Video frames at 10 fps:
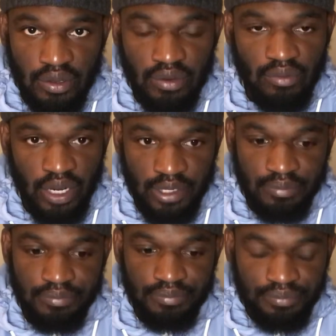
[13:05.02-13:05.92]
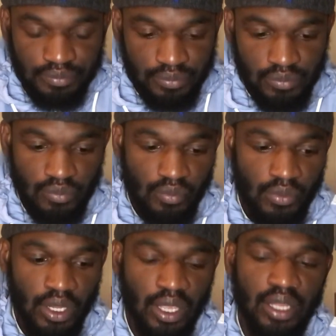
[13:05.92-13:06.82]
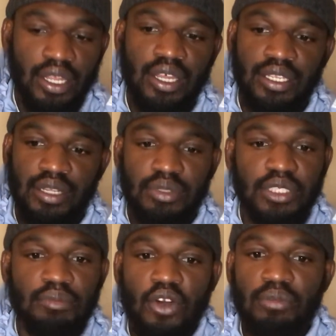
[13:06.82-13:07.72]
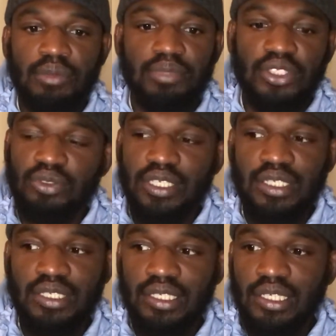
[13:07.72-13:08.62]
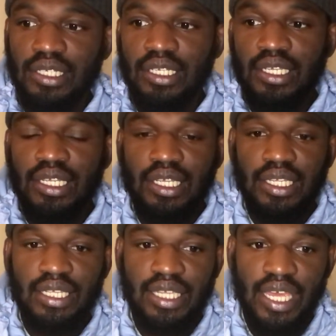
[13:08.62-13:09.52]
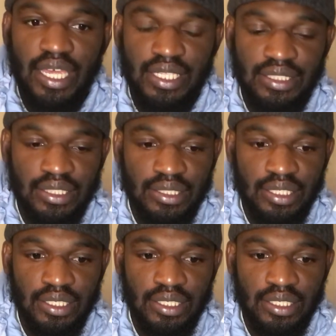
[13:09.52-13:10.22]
right? And there was a moment between Khaz and